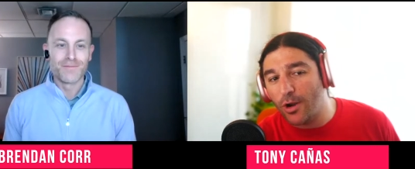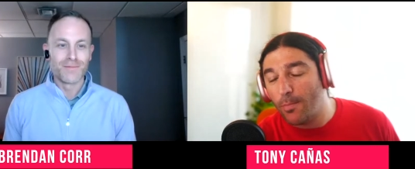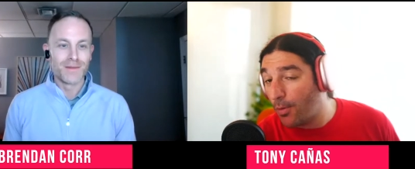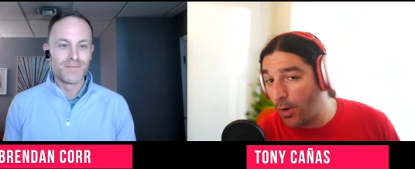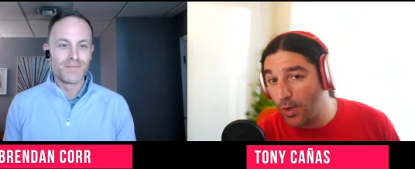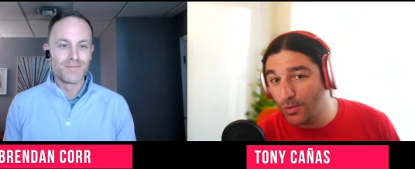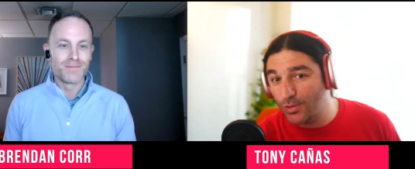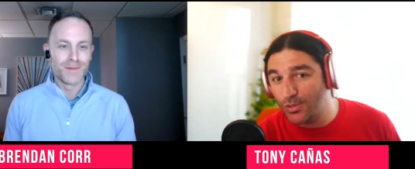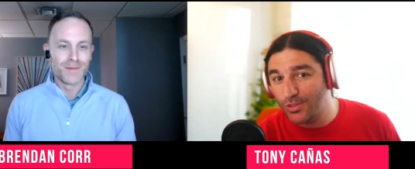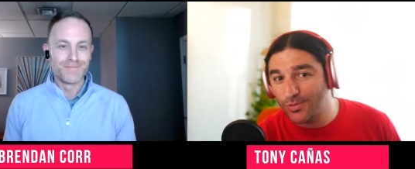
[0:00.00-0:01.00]

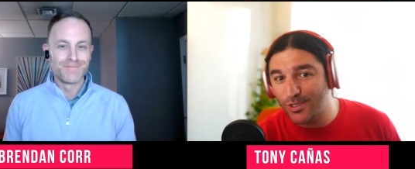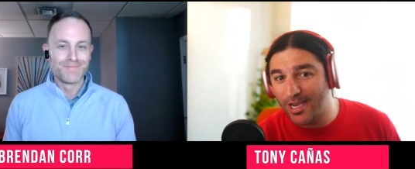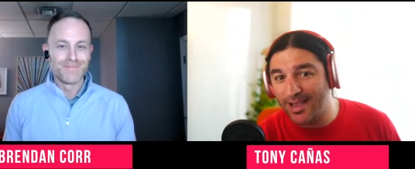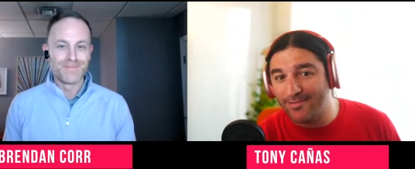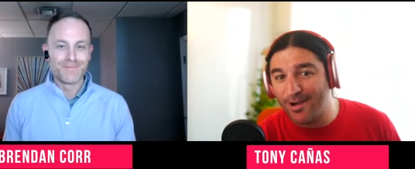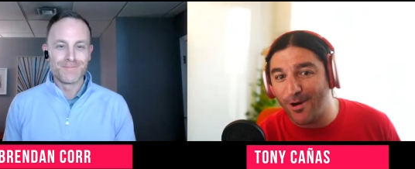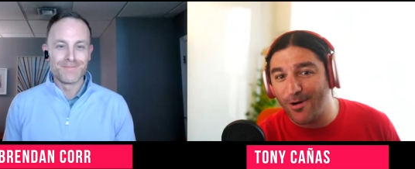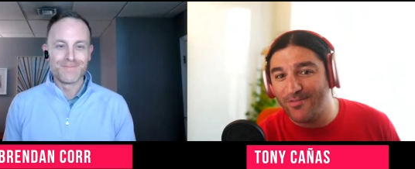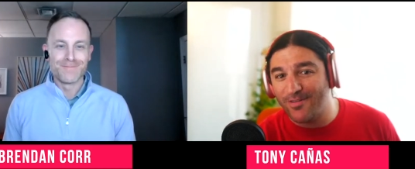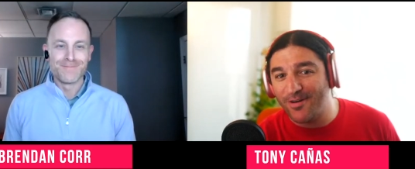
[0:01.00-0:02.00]
Speaker 1: Pros, which I have a hard,
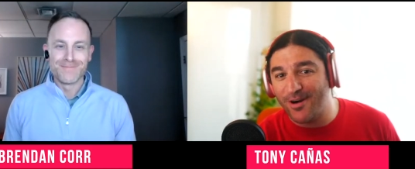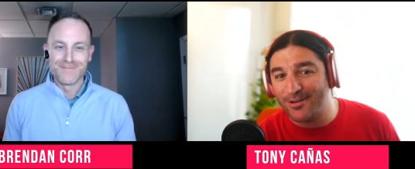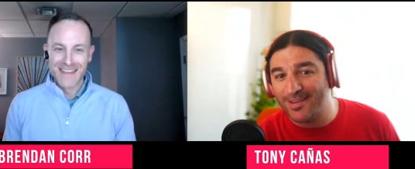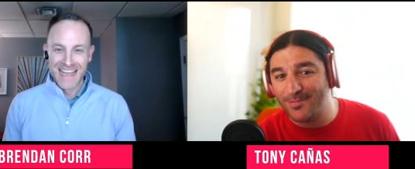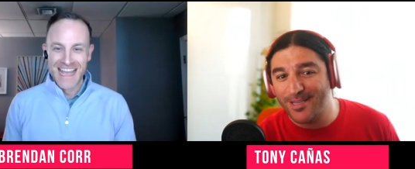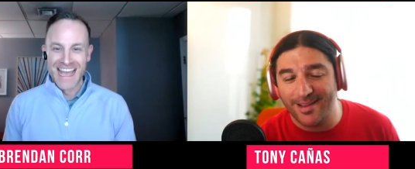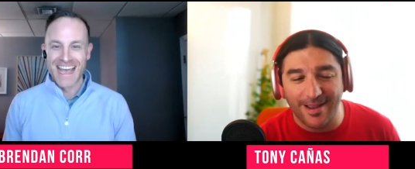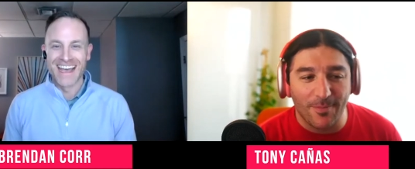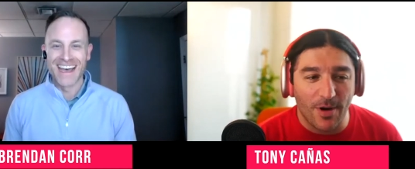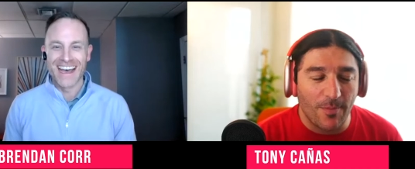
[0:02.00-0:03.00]
very hard time saying. Uh,
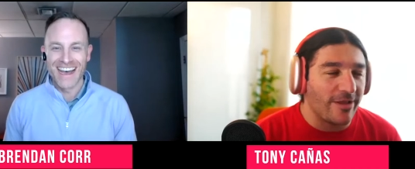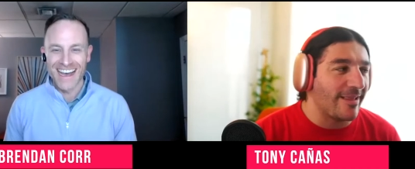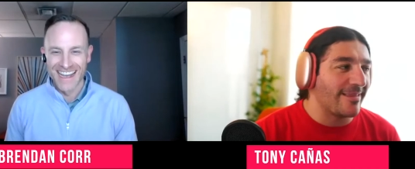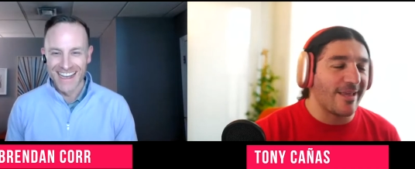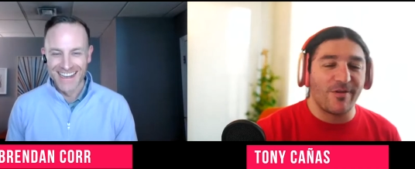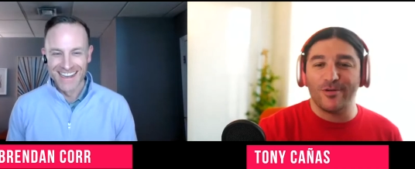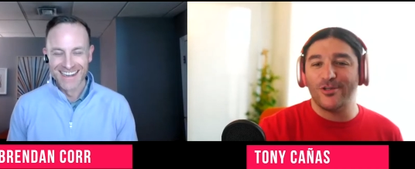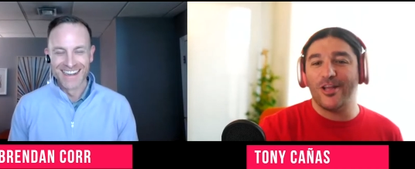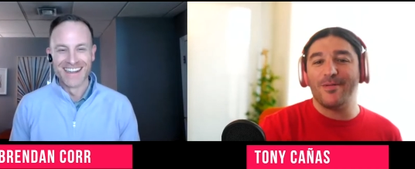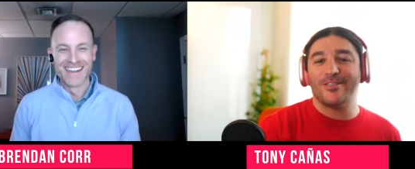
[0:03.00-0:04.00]
Brendan, thank you for
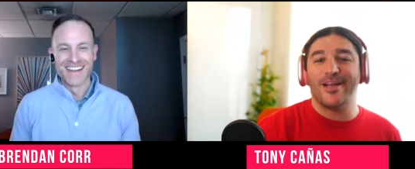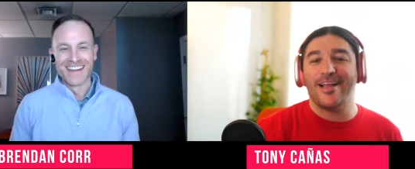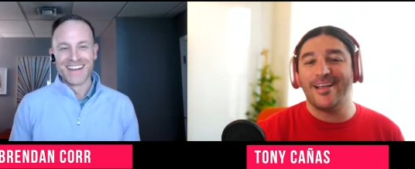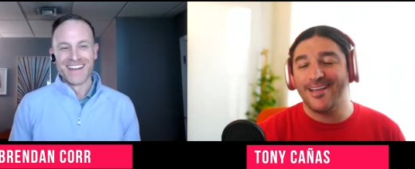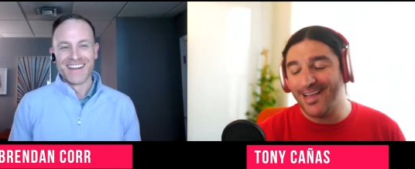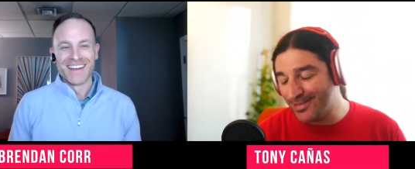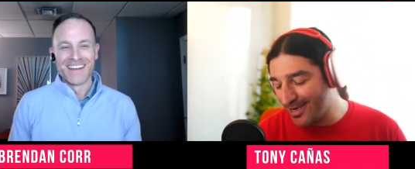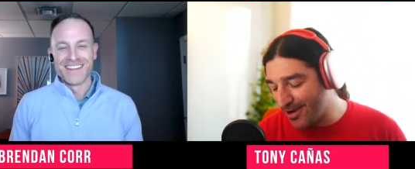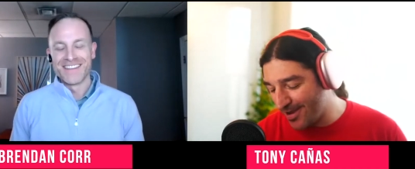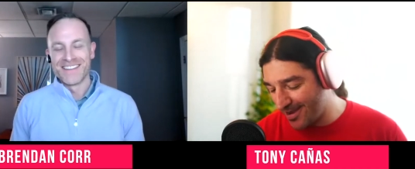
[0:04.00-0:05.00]
joining me today. How's it
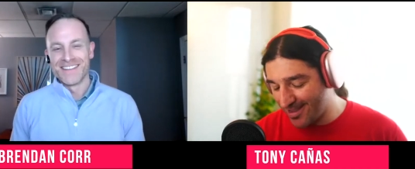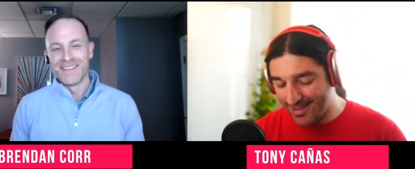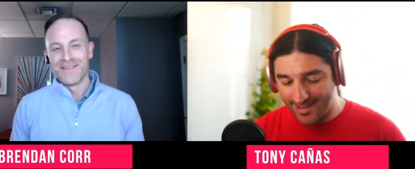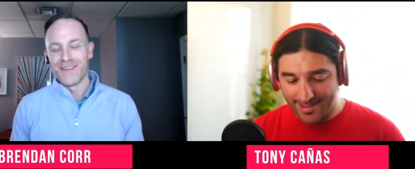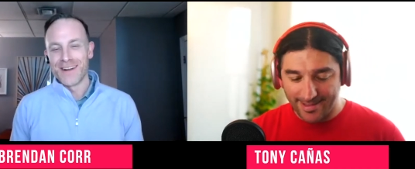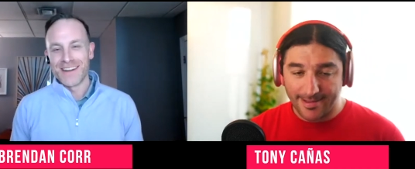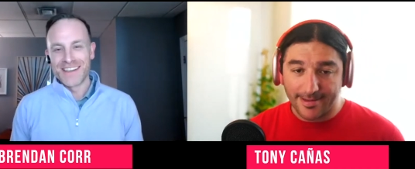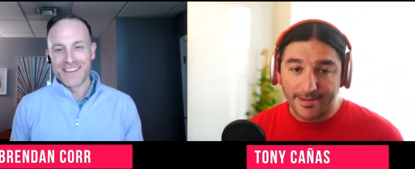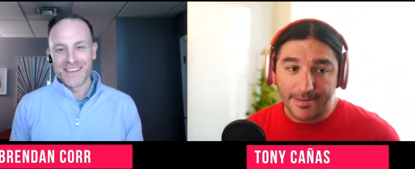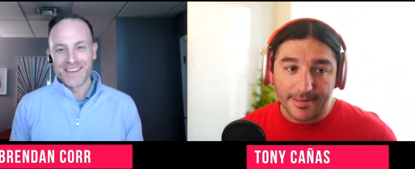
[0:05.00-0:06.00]
going?
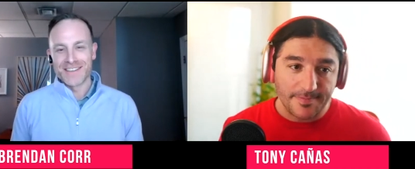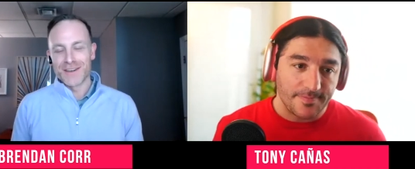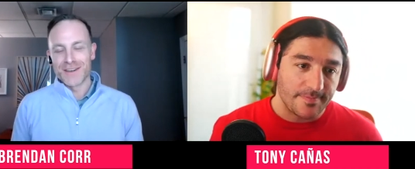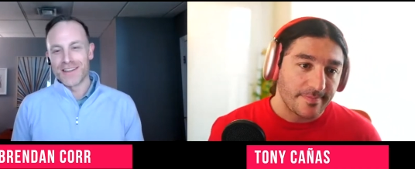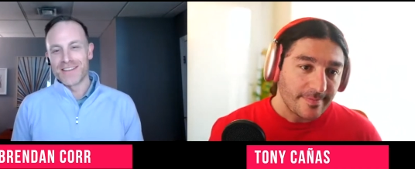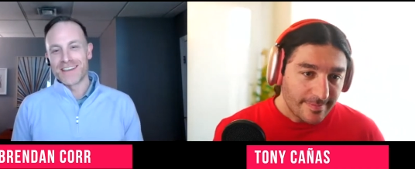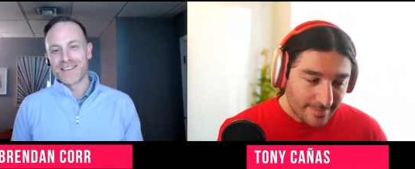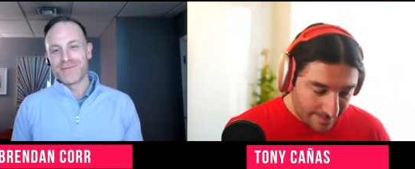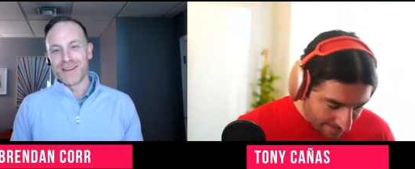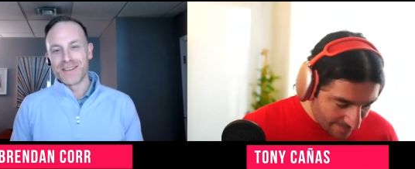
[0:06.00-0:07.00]
Speaker 2: Very good, Tony.
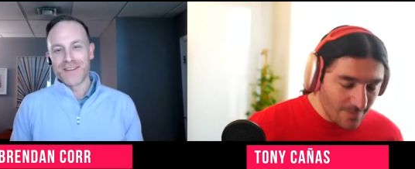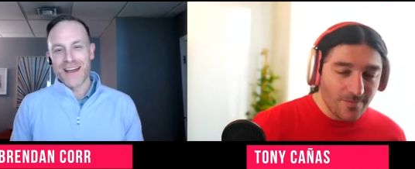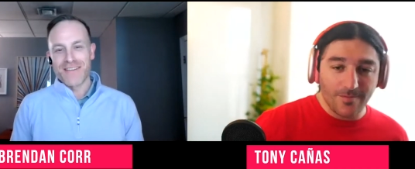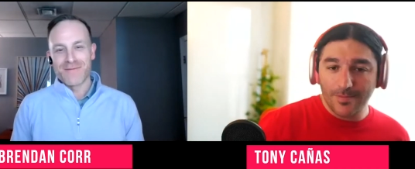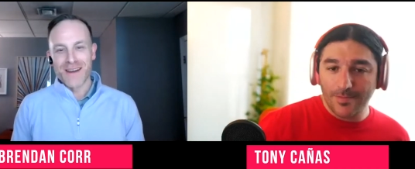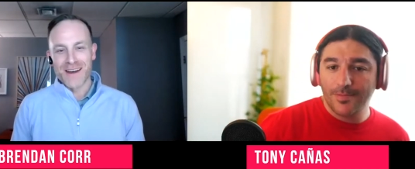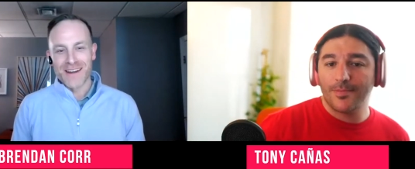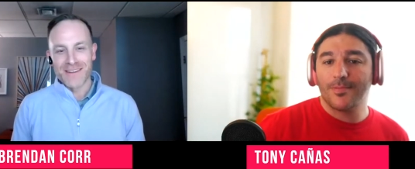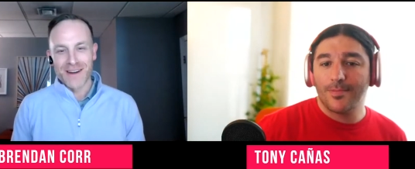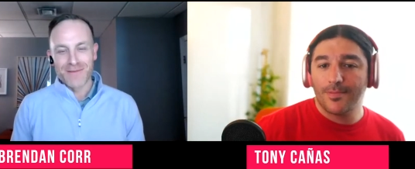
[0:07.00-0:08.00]
Thanks so much for having me
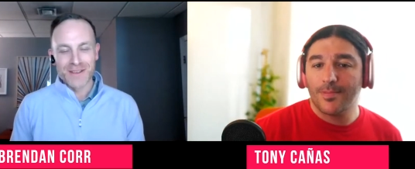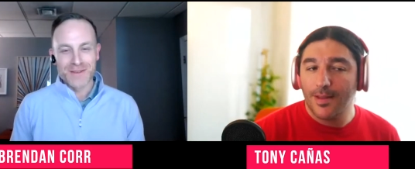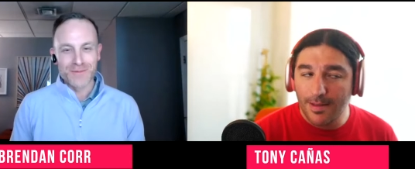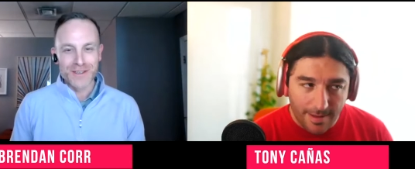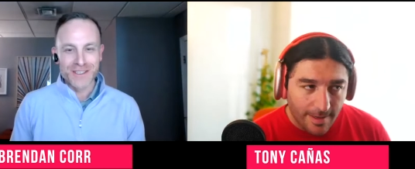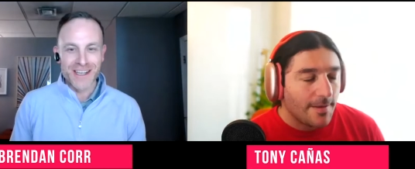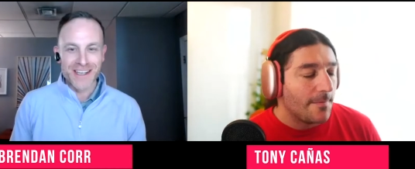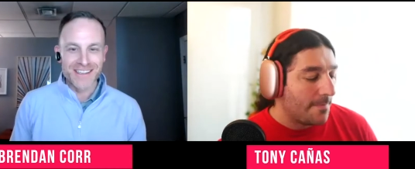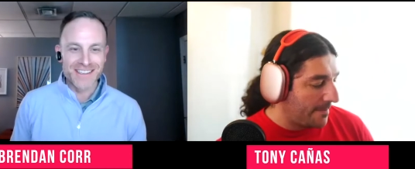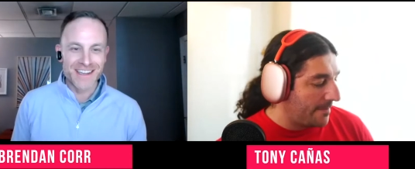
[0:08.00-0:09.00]
on. I very much
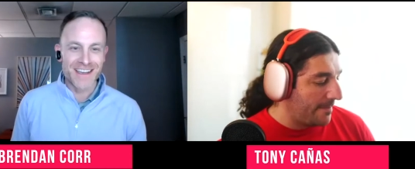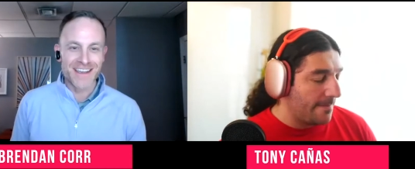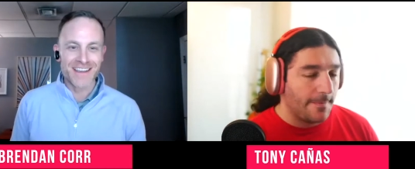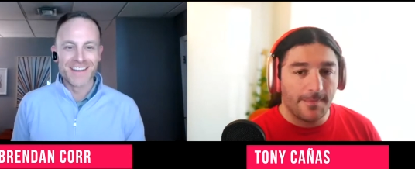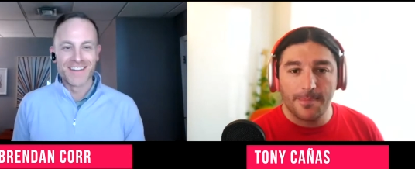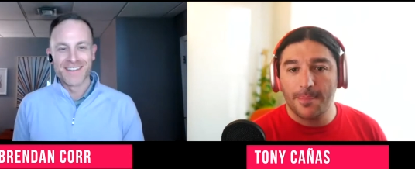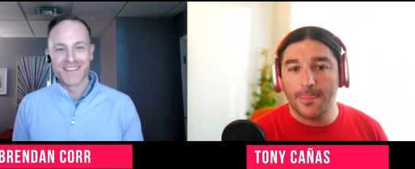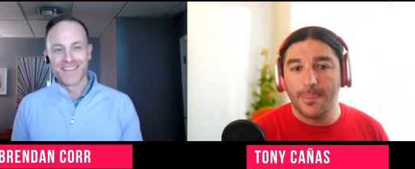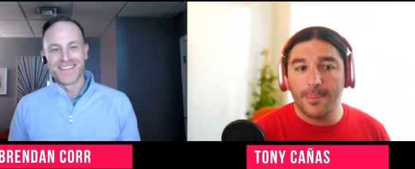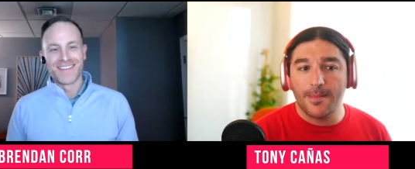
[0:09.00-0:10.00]
appreciate it today.
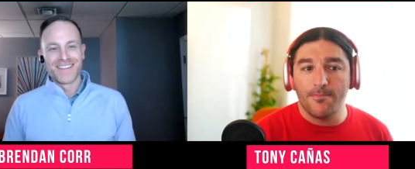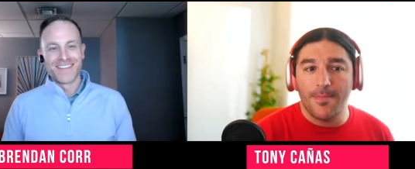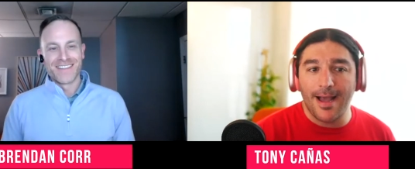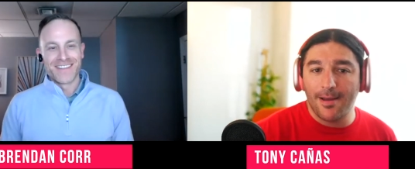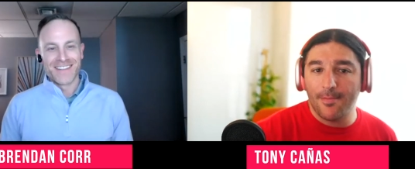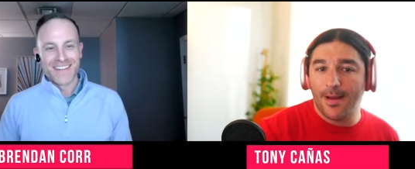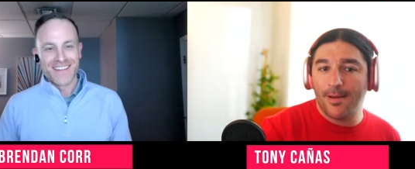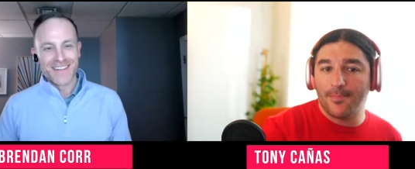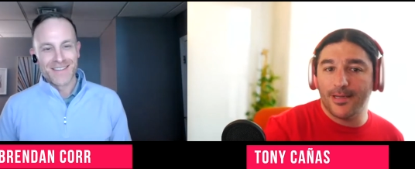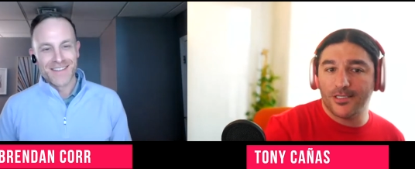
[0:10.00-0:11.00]
Speaker 1: My my
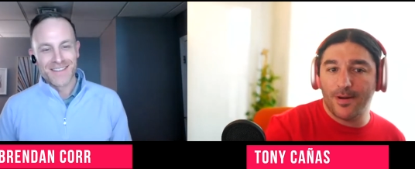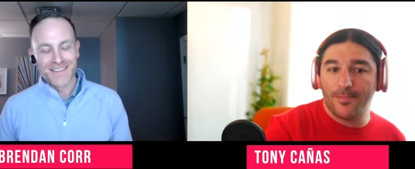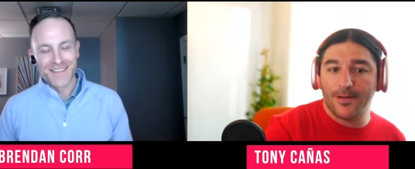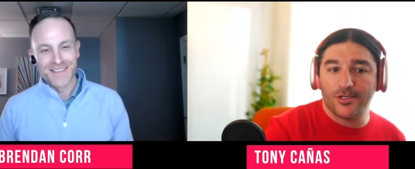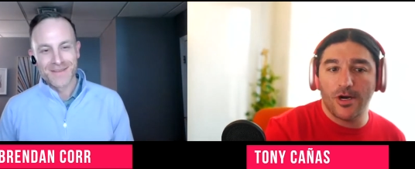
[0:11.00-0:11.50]
pleasure, my pleasure.